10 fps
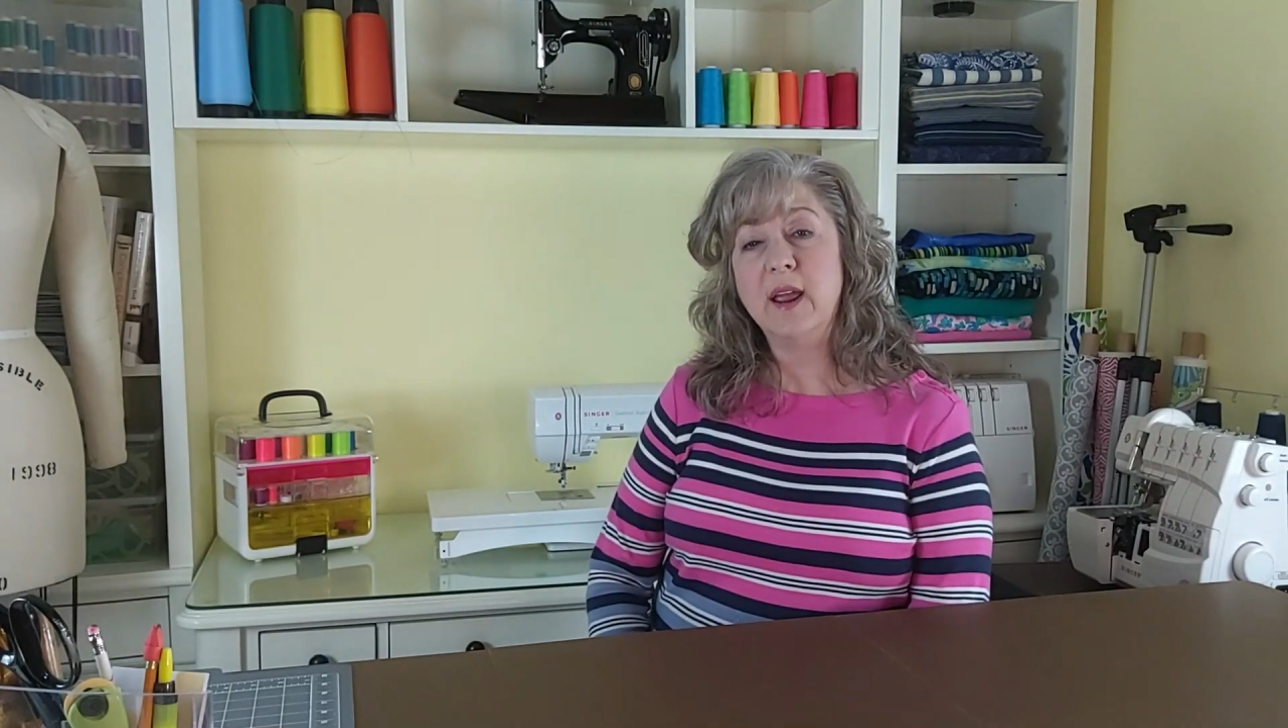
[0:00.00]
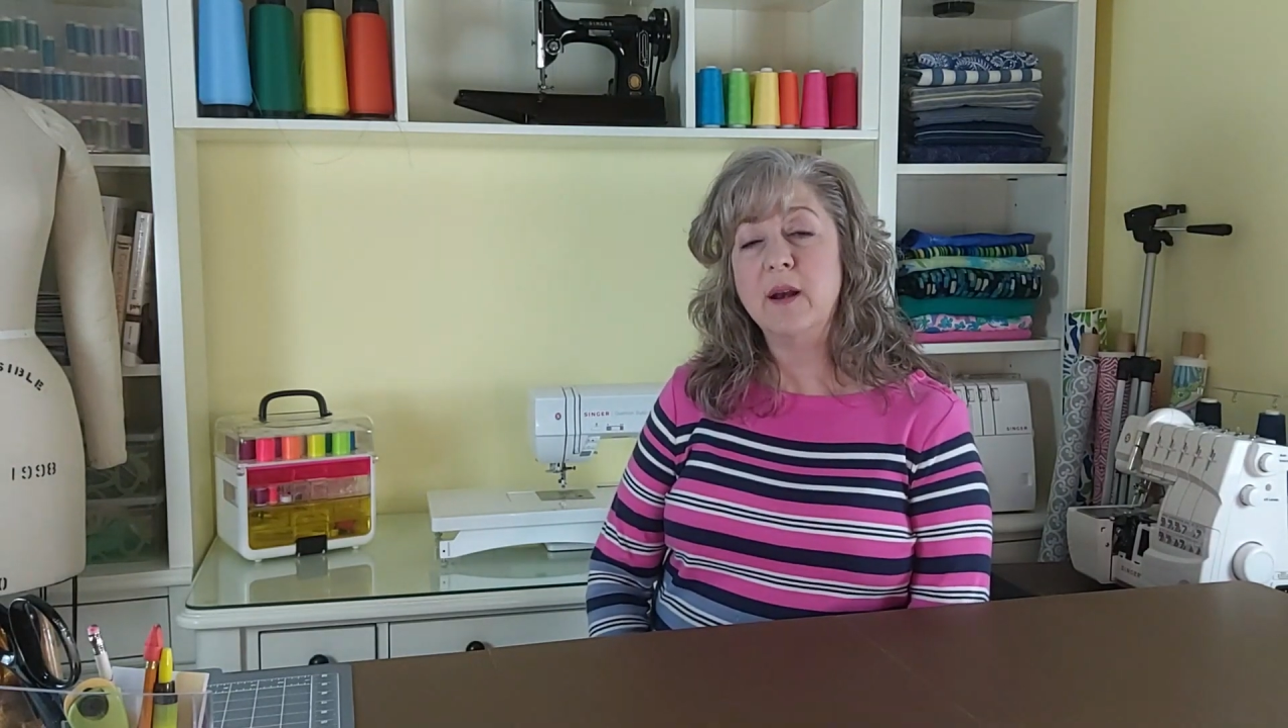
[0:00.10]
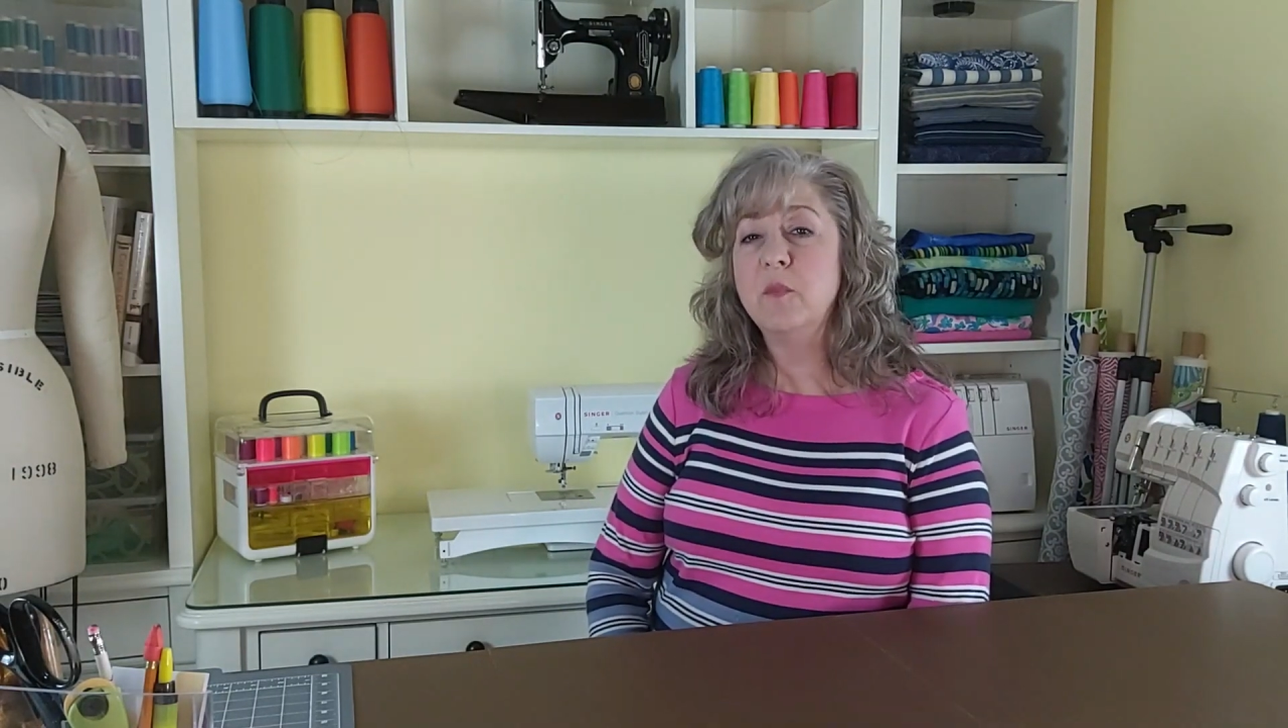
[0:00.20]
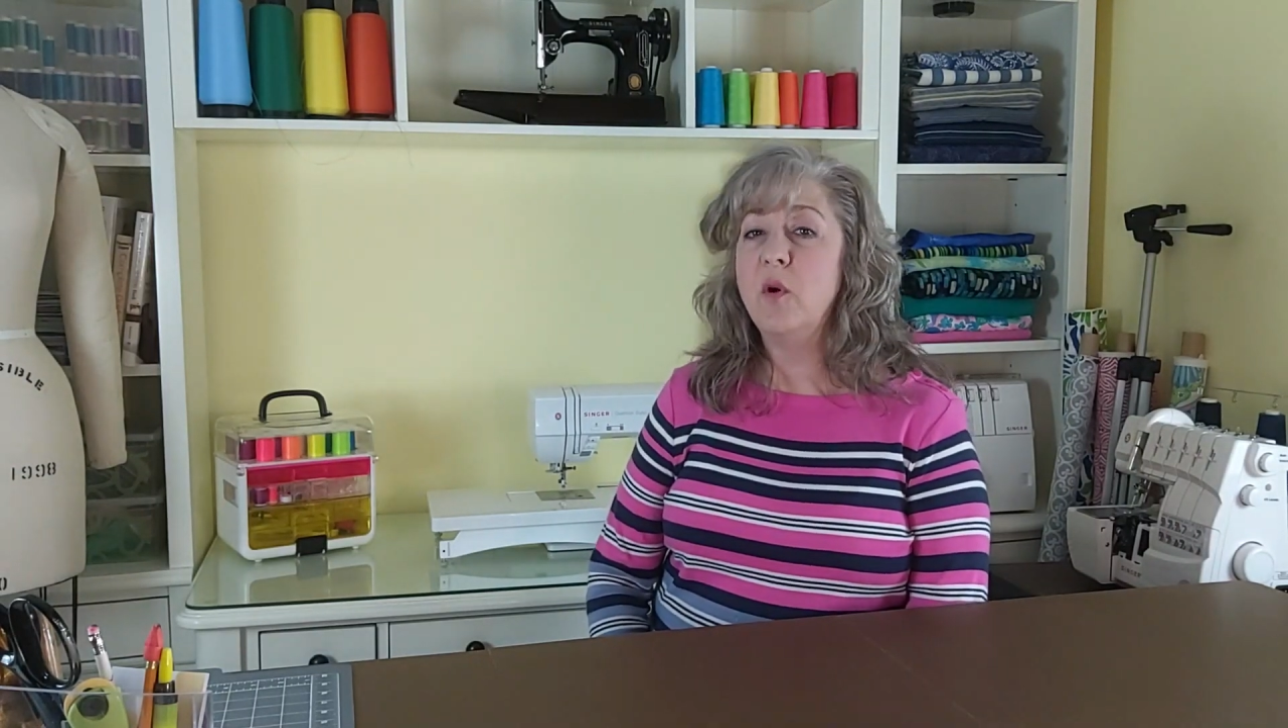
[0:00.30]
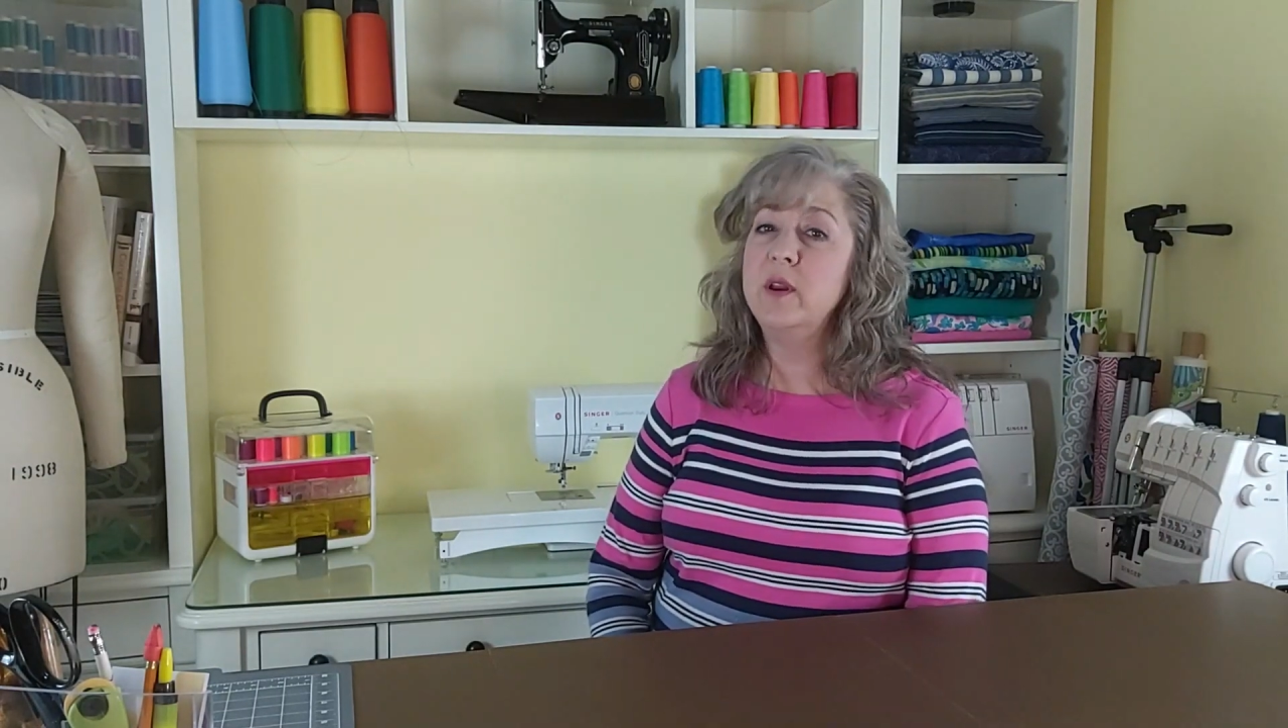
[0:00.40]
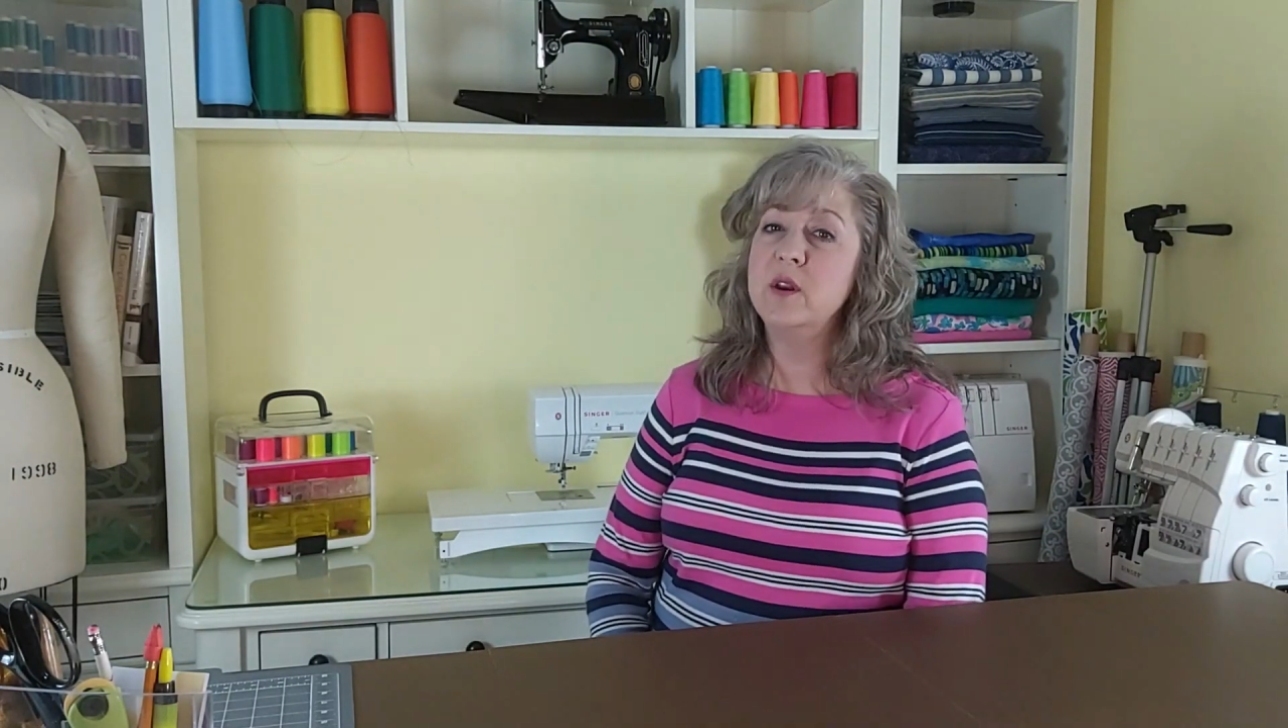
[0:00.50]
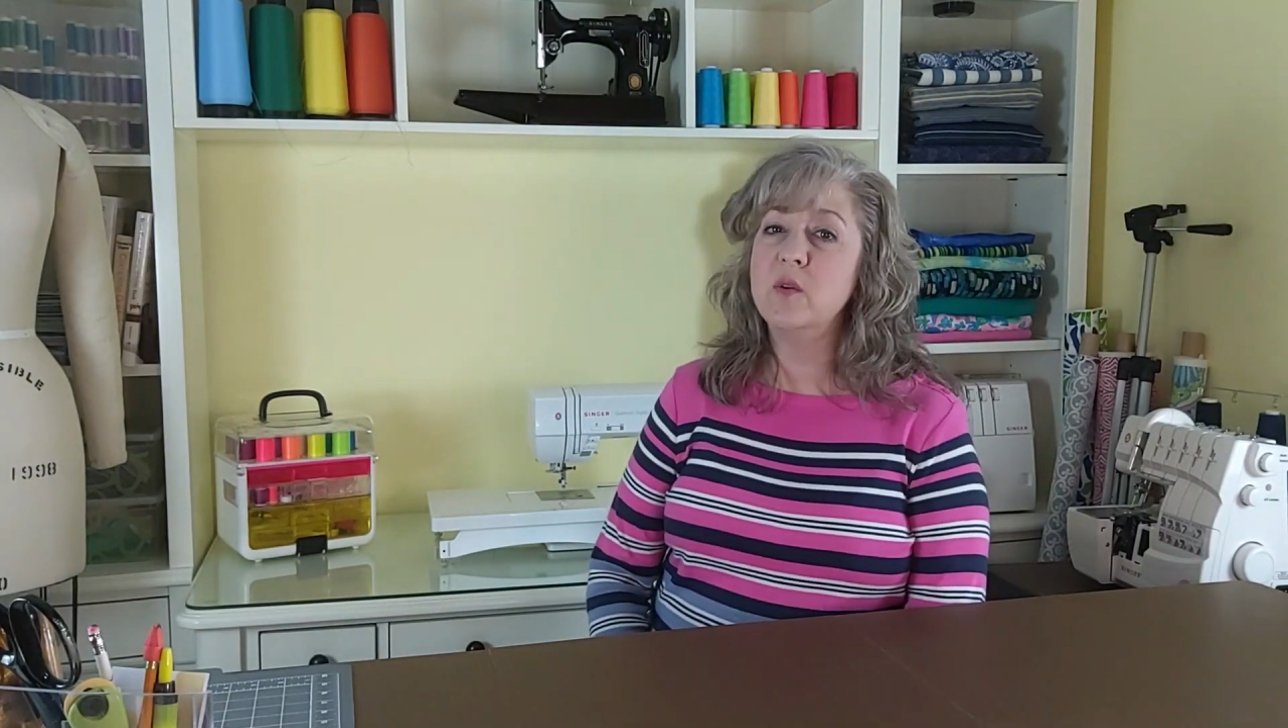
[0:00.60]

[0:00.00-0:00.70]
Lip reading: and I'm going to